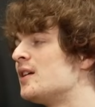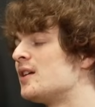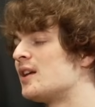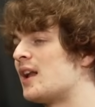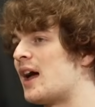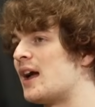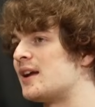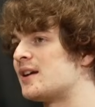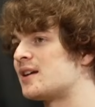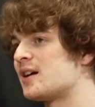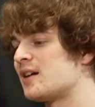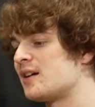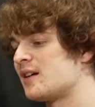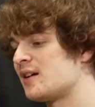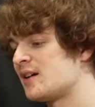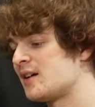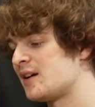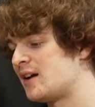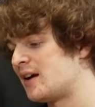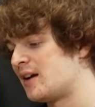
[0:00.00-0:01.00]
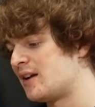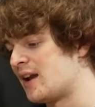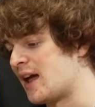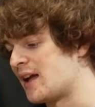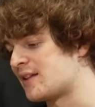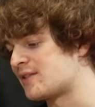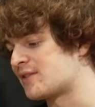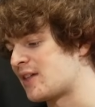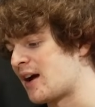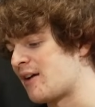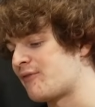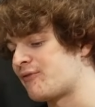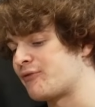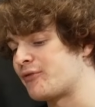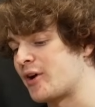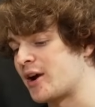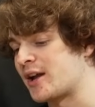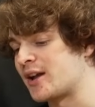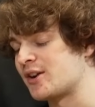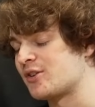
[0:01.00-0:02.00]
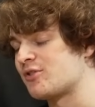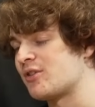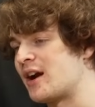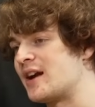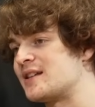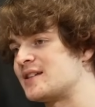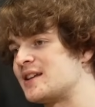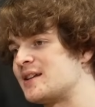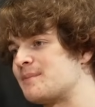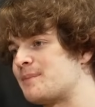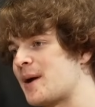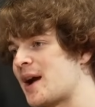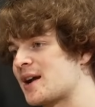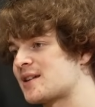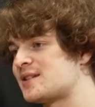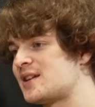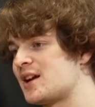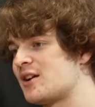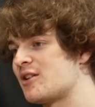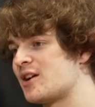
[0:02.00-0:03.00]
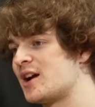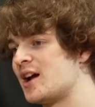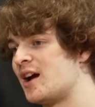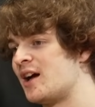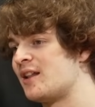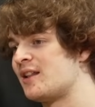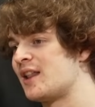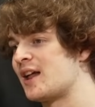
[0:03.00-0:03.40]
like like that fucking crazy bacteria,